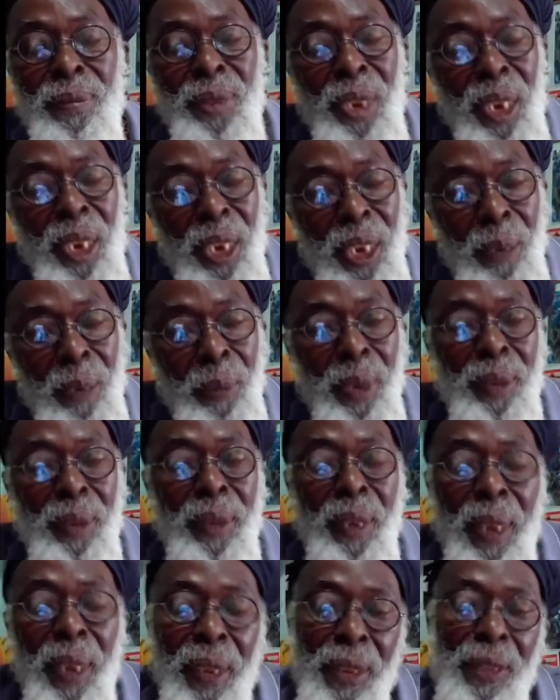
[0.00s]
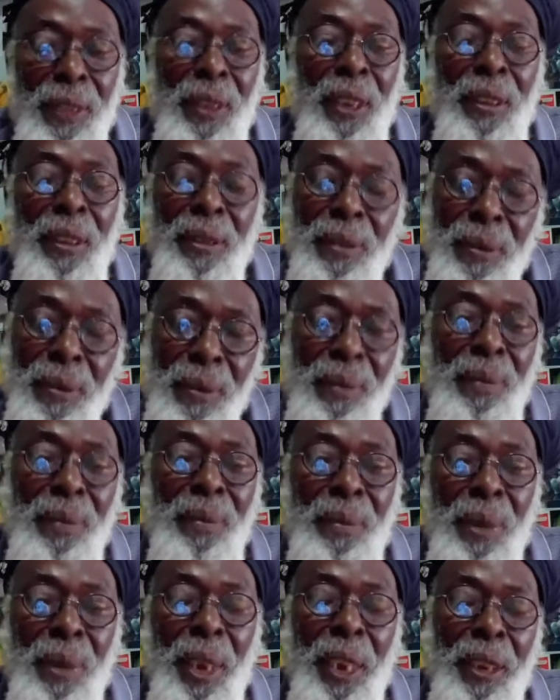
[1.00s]
Calm and nice, and
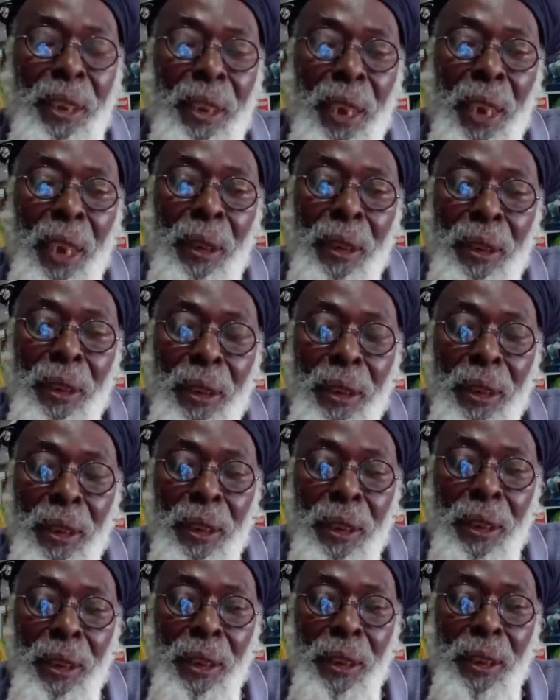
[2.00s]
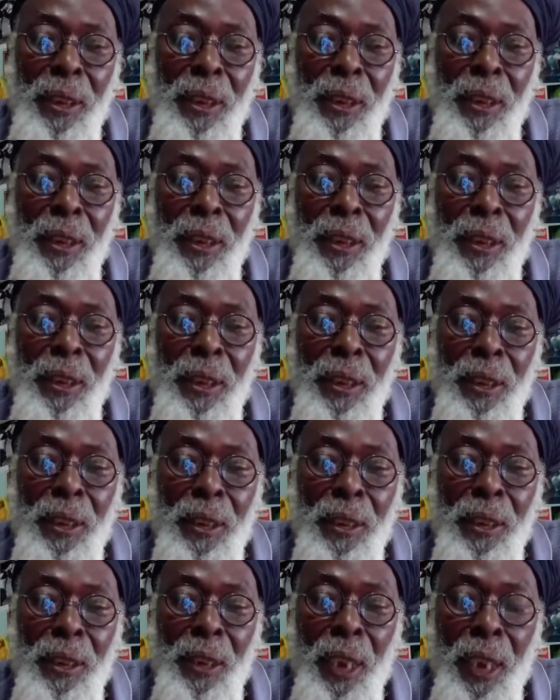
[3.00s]
be like the
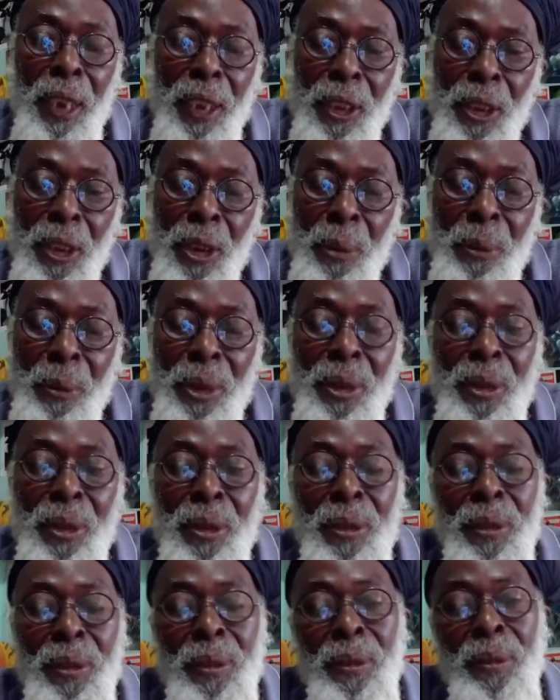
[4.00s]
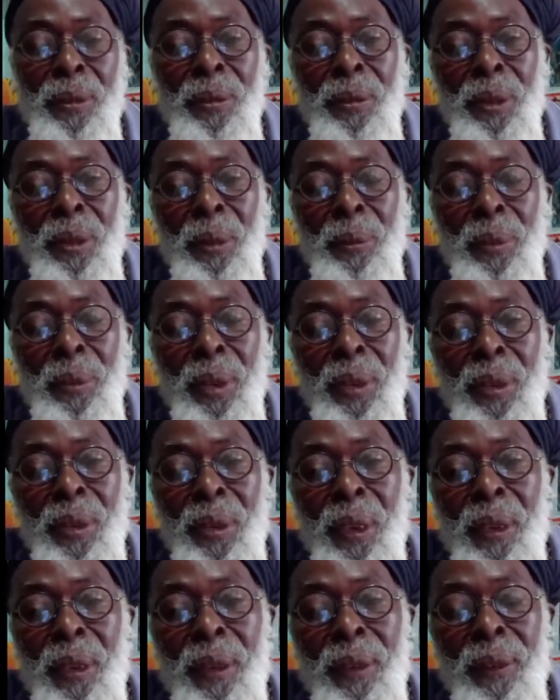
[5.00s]
icom, you know, them thing
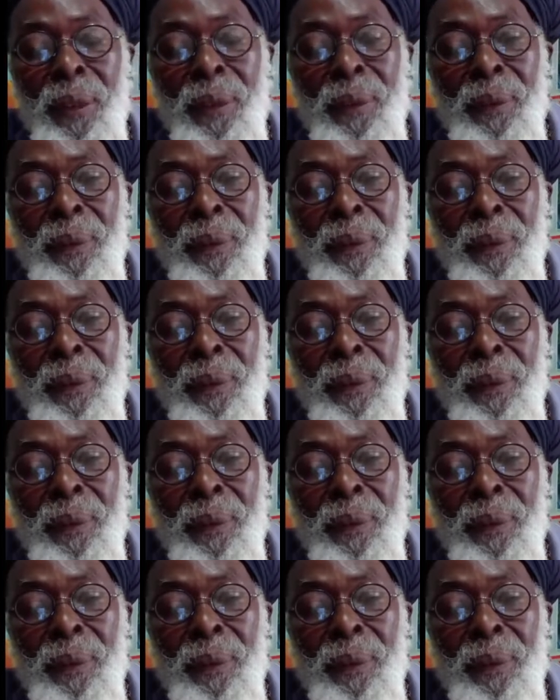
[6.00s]
there.